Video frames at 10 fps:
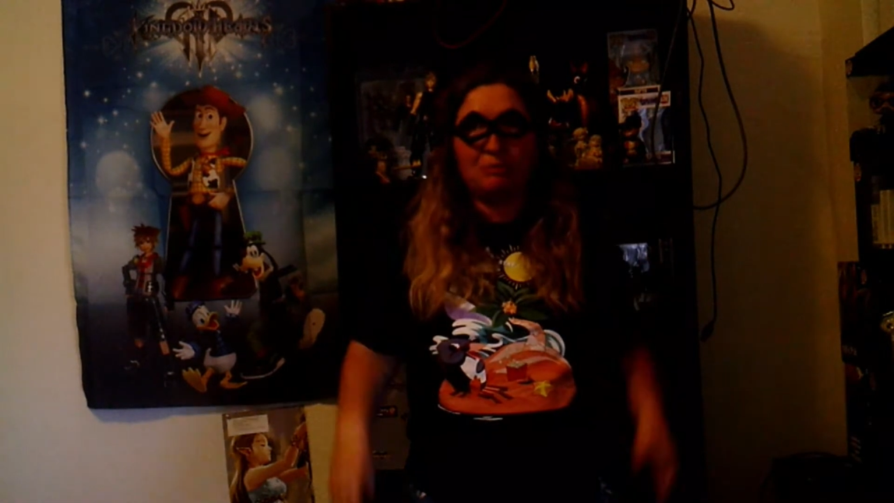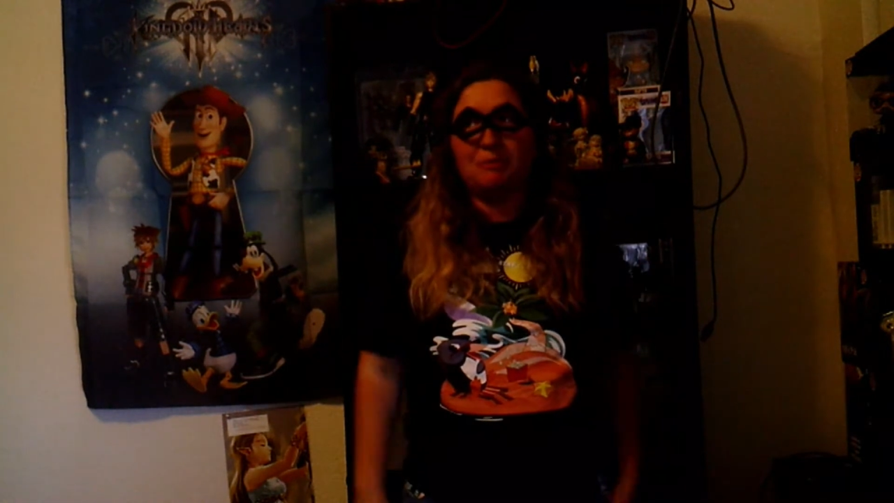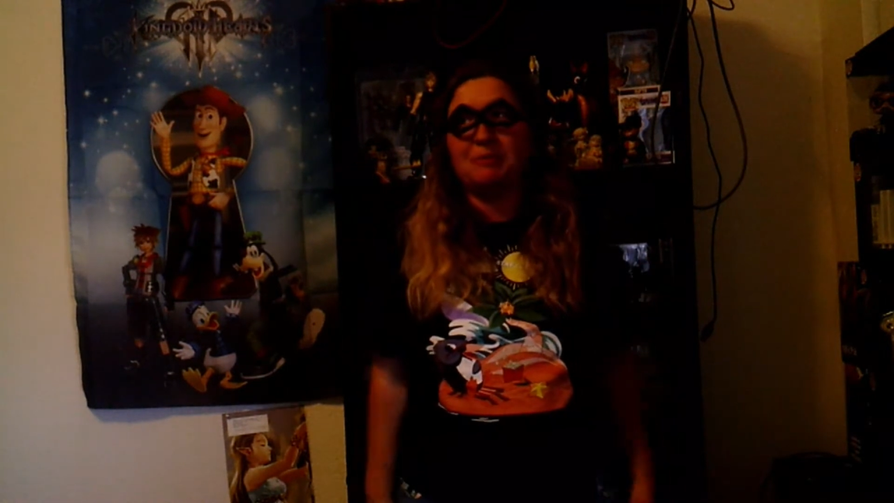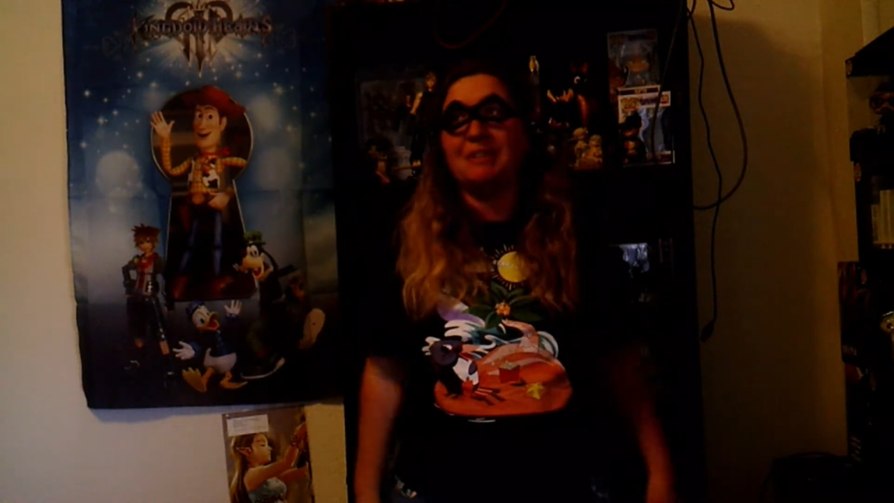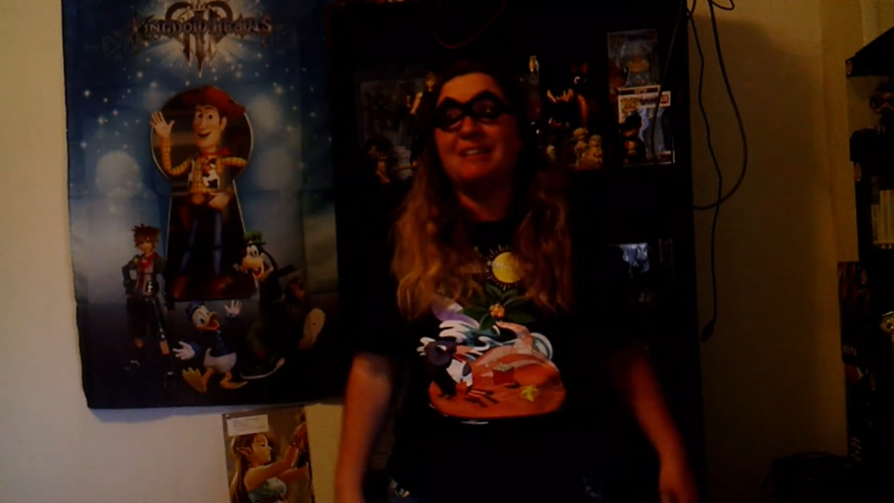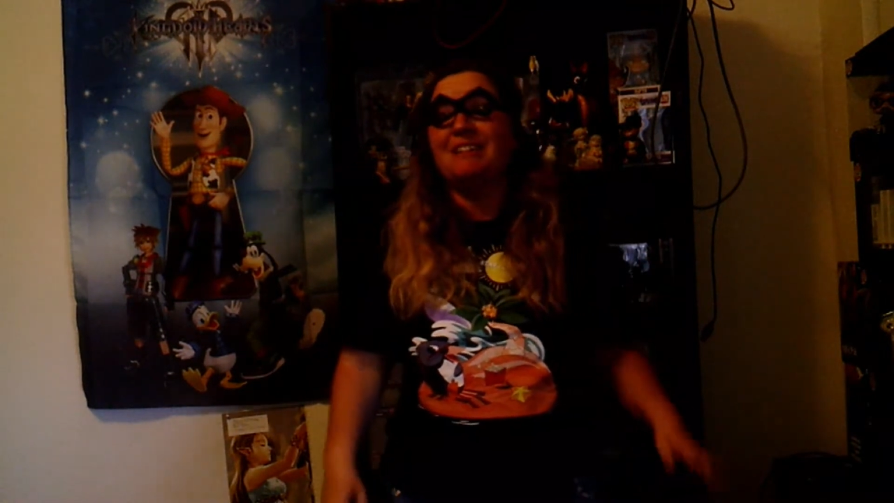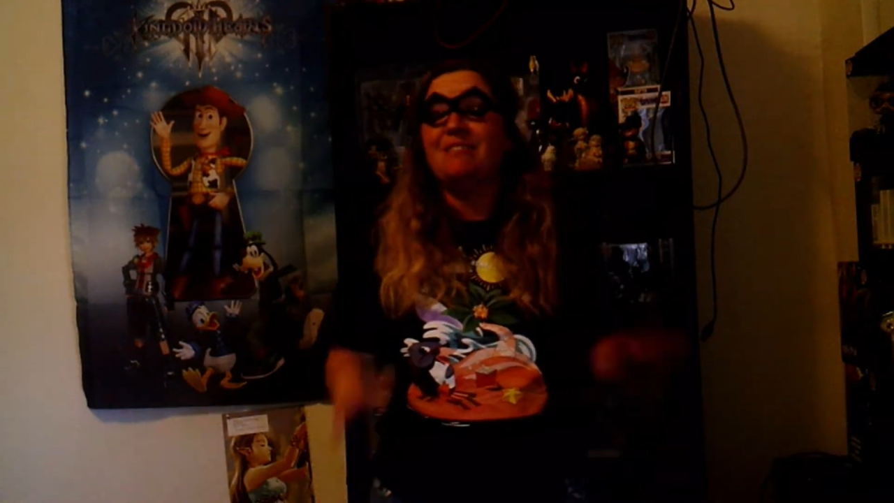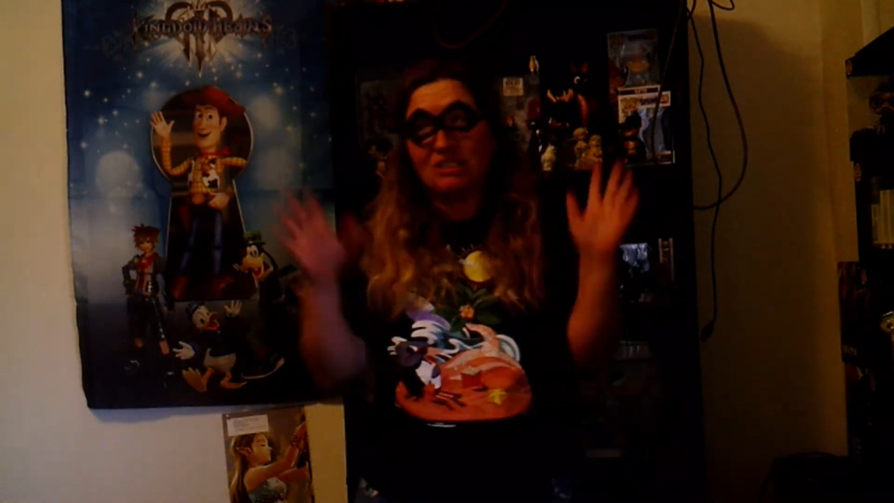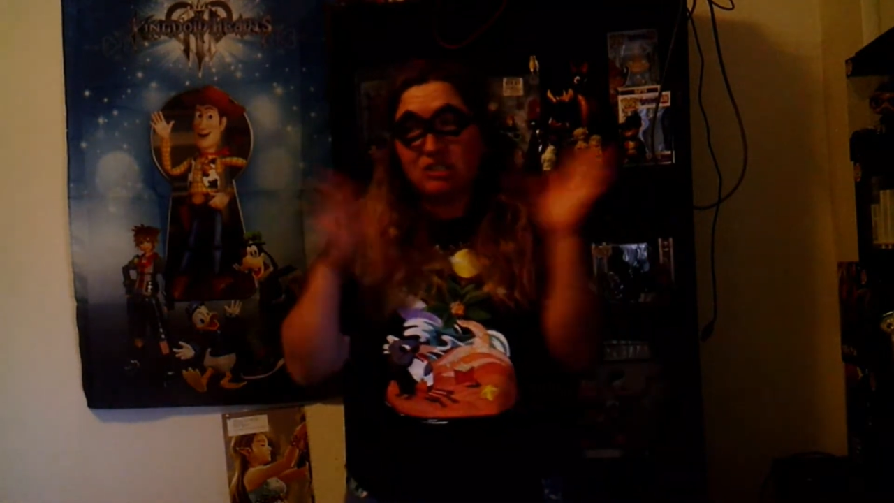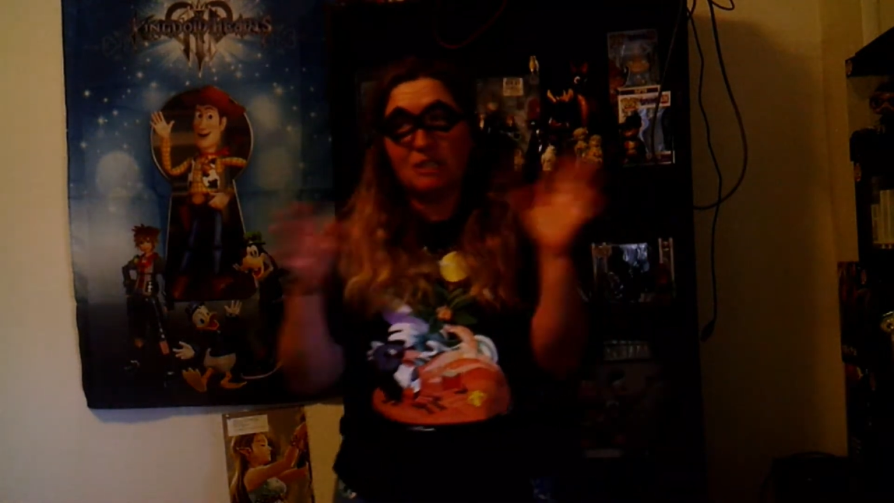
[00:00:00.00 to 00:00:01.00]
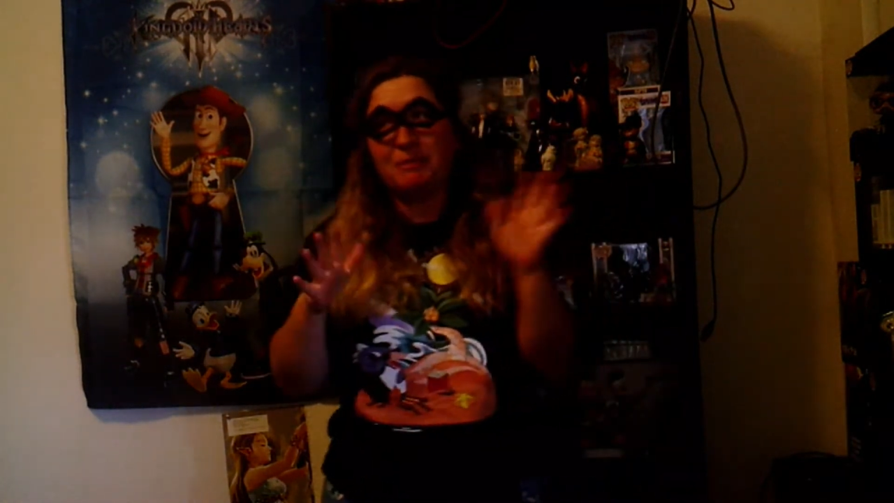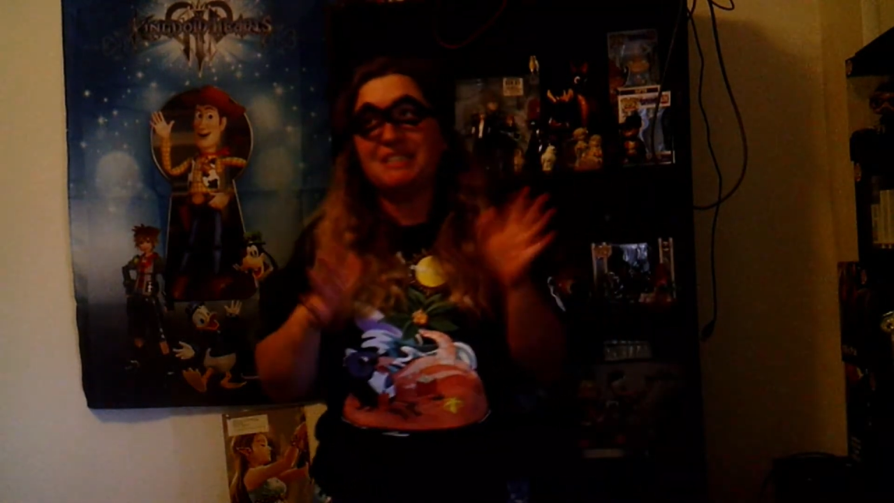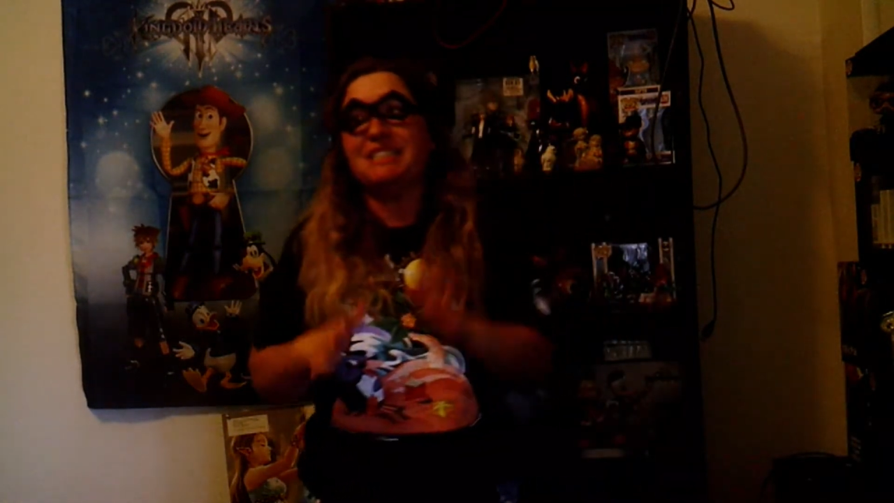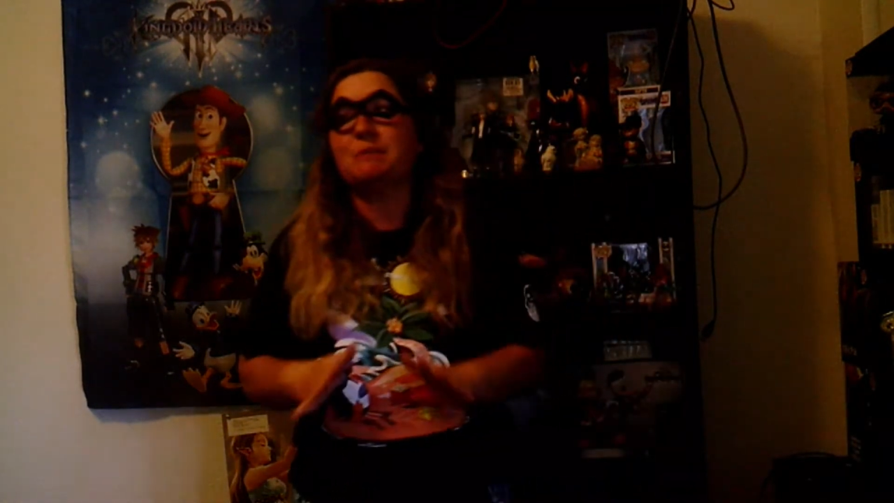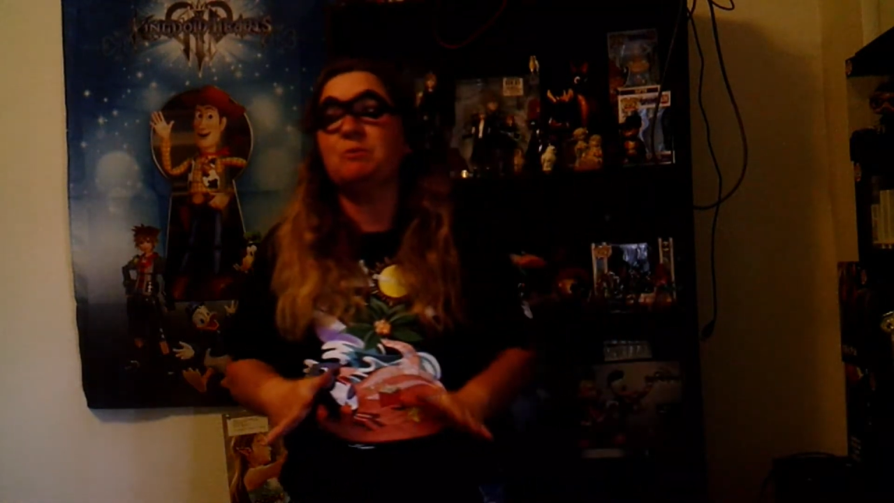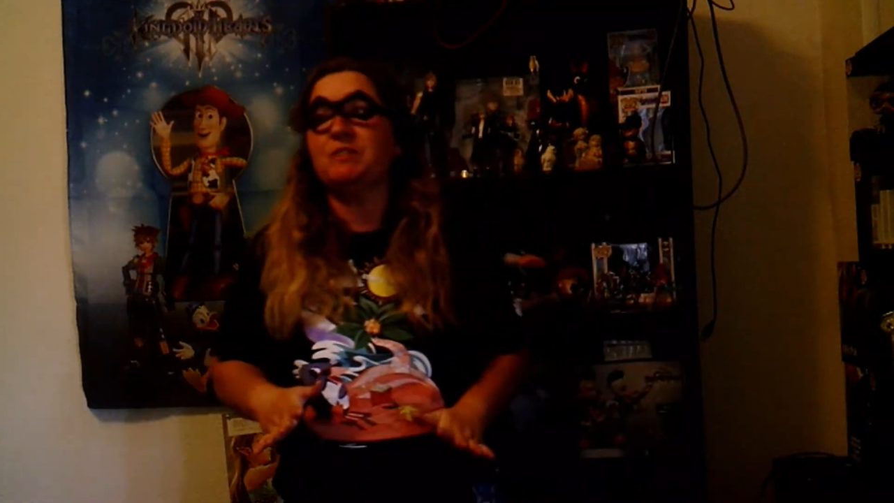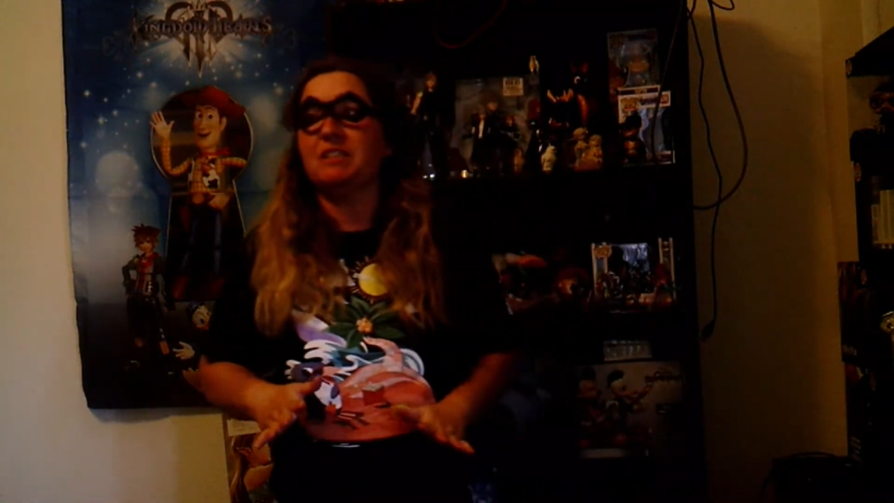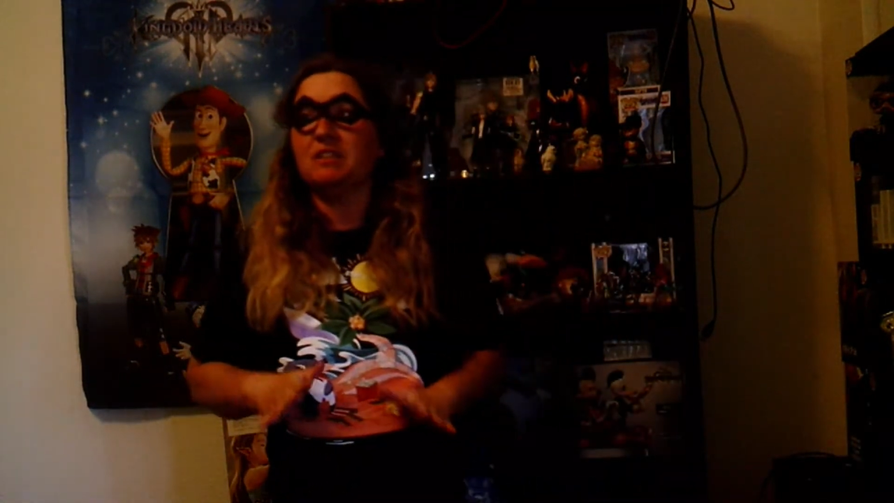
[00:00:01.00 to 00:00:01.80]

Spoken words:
But let's talk about this movie.